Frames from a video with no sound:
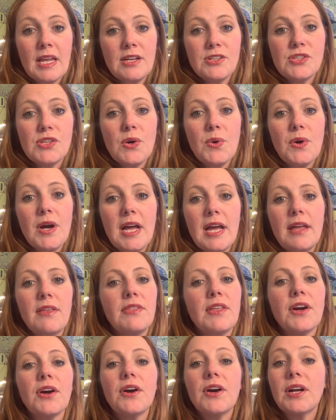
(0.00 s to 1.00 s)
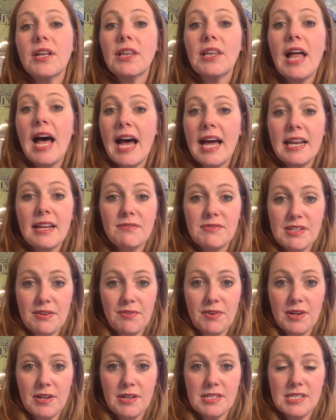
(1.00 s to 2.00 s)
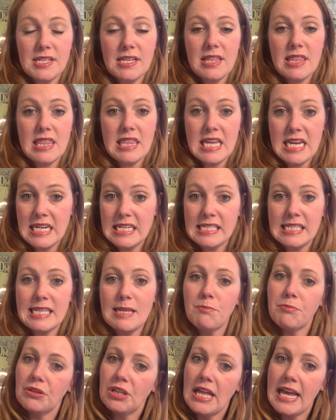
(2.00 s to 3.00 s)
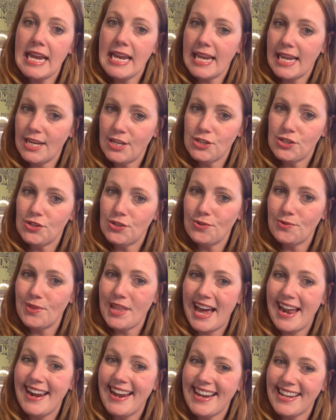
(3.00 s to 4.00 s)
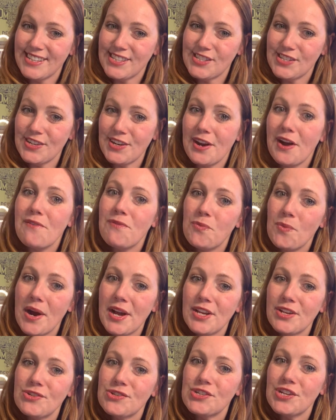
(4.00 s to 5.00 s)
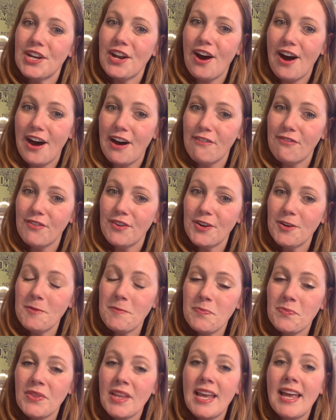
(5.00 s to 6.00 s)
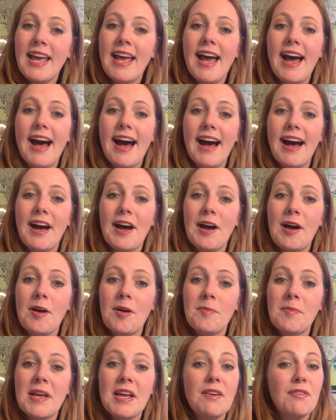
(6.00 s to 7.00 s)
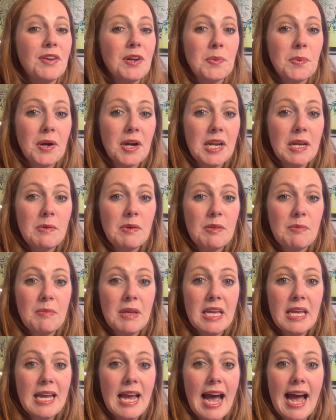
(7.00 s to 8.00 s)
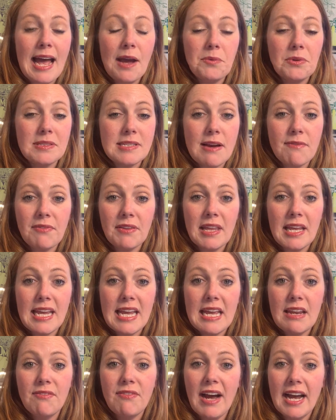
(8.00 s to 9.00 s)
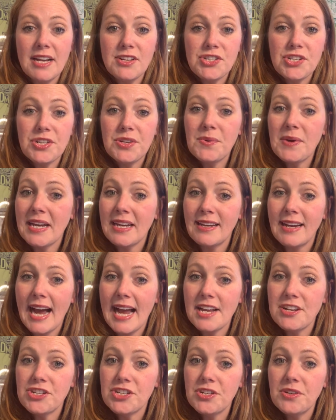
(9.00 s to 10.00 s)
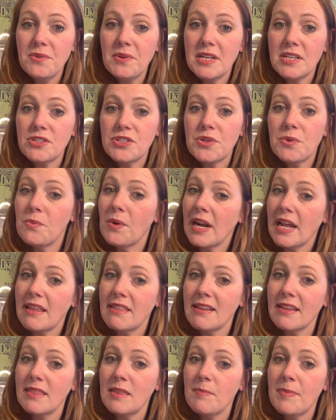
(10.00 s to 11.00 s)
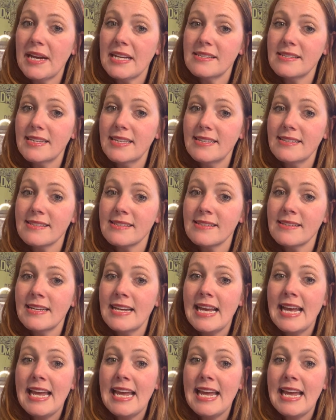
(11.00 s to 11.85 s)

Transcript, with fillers: So there are a lot of different things that play into that answer of what you should offer. Um, if you're working with me, I will definitely advise you and guide you into what I think the best is.